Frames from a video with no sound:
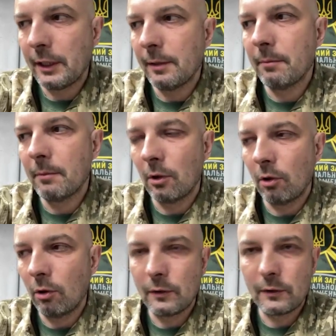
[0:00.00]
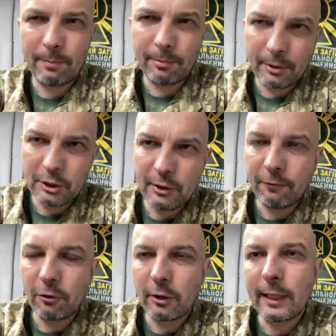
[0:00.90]
team on
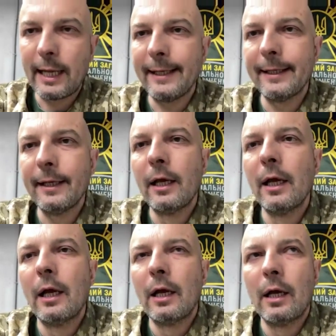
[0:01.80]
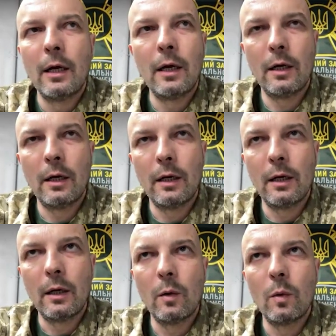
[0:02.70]
Zaporizhia front line.
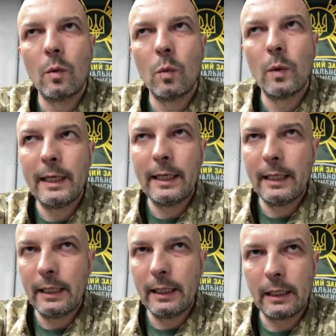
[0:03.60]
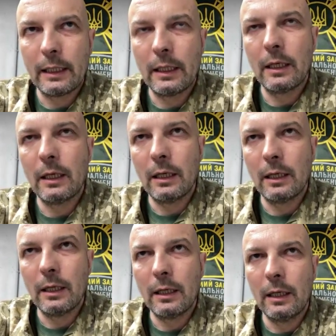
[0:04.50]
Uh, we
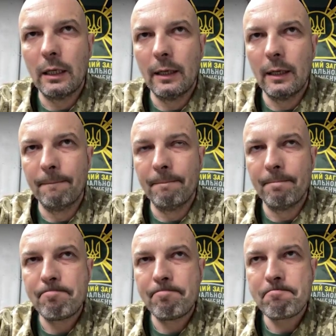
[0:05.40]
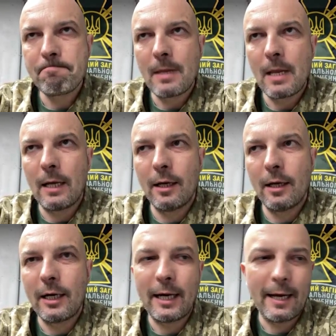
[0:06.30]
uh, um,
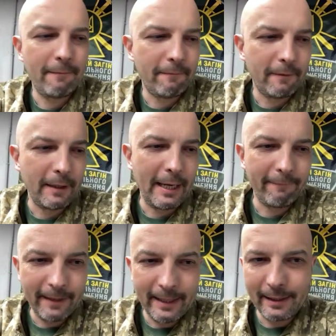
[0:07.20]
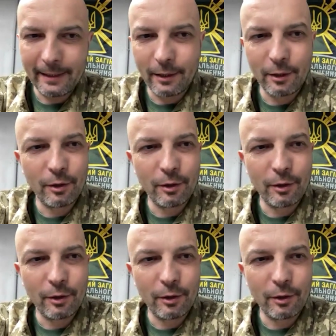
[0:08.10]
have a very